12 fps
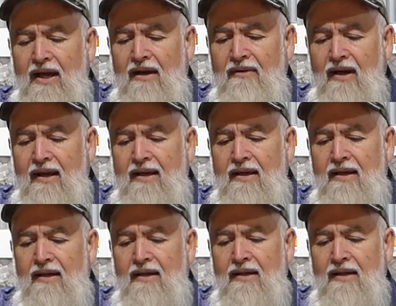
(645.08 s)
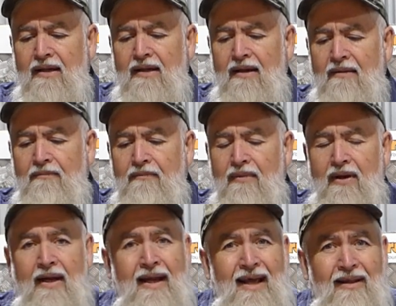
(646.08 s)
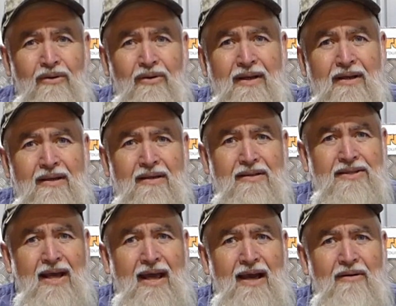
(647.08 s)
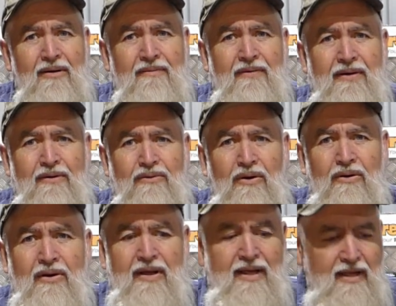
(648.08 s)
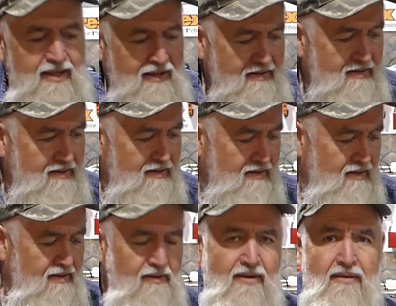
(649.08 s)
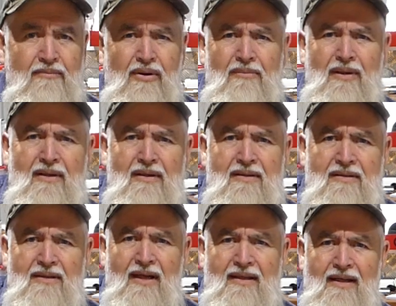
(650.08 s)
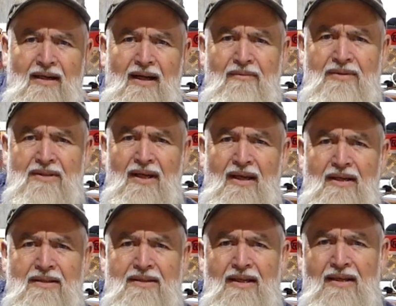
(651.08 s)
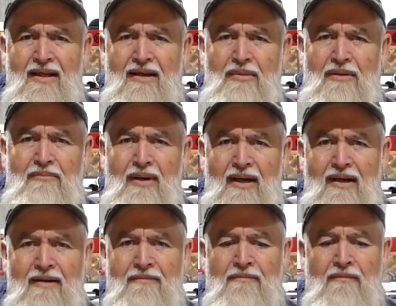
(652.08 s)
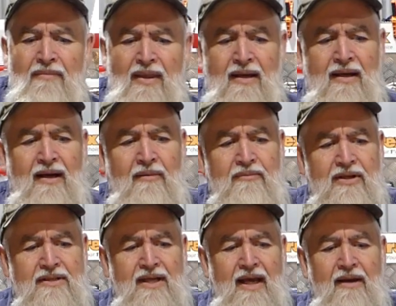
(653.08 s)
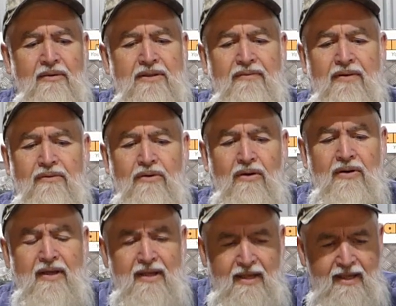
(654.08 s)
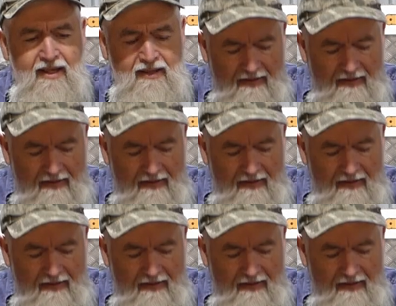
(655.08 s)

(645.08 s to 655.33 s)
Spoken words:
have an alloy tower for your rocker gear, I can probably take that over so you can see that a bit better. The towers for the rocker gear,